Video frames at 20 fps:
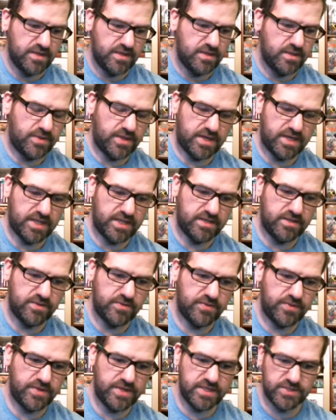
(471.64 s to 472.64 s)
Then
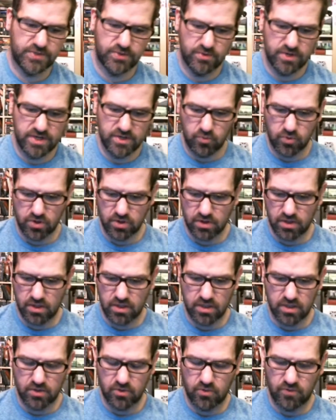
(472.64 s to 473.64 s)
these 3 were
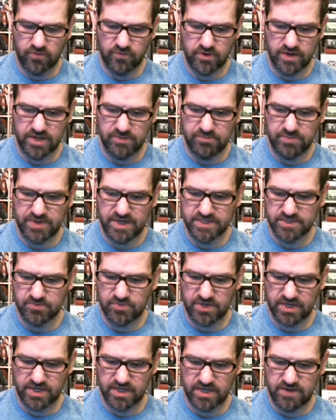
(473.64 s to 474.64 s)
all over at Best
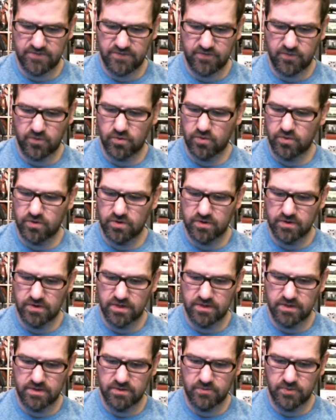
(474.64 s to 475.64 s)
Buy
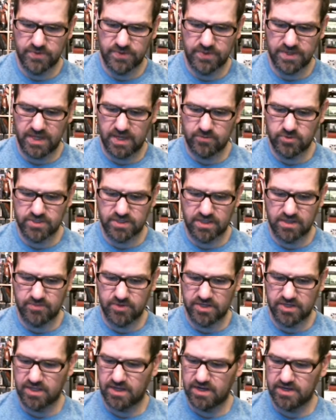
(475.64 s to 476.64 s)
for with the Gamers Club
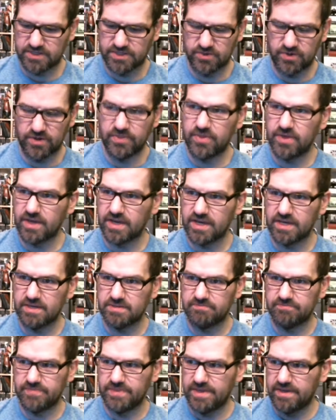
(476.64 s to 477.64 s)
Unlocked. So I think
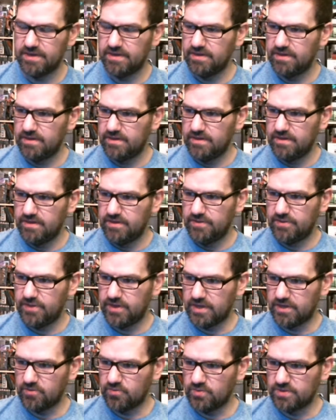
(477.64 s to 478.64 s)

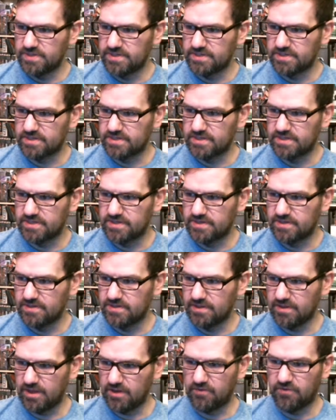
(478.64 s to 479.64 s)
it was like